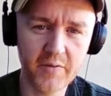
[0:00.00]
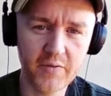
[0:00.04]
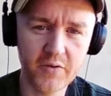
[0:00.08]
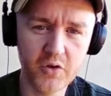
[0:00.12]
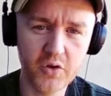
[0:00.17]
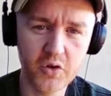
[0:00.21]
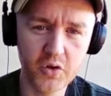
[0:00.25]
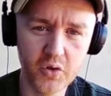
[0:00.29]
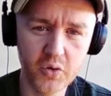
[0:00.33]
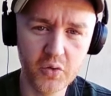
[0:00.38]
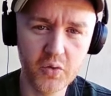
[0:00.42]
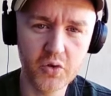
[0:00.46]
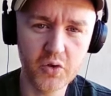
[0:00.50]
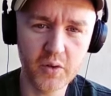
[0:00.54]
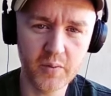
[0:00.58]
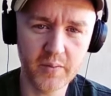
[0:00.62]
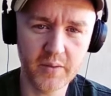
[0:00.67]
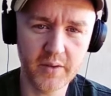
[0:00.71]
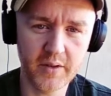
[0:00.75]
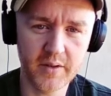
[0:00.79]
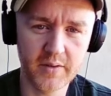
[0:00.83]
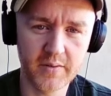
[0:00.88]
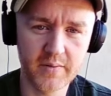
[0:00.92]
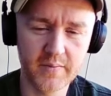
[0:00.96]
to do
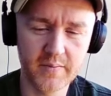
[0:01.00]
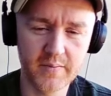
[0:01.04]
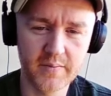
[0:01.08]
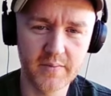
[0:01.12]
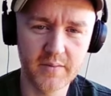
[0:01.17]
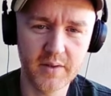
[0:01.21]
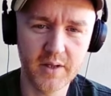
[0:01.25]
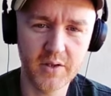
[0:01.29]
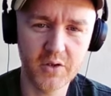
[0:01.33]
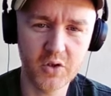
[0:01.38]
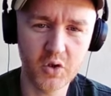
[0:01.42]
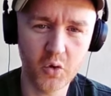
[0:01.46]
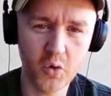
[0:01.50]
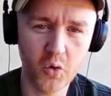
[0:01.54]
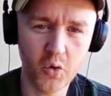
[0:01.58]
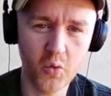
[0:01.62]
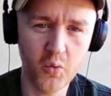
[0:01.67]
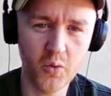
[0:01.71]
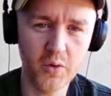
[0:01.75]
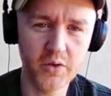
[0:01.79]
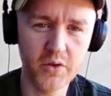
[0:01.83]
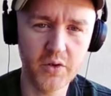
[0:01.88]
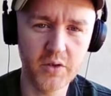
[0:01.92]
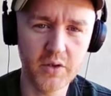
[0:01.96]
something. It's
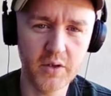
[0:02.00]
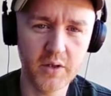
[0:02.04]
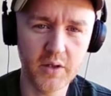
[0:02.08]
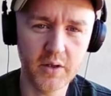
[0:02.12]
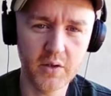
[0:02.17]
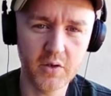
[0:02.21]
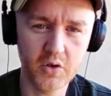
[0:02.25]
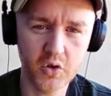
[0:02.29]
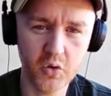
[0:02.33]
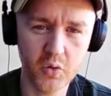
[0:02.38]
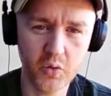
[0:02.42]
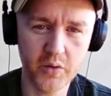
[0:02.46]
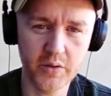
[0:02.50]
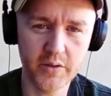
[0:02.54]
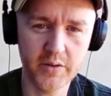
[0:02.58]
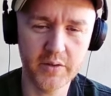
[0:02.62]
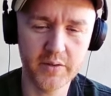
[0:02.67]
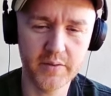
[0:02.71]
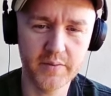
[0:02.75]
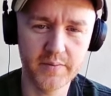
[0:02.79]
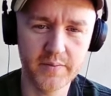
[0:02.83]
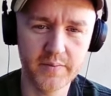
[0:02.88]
always a choice.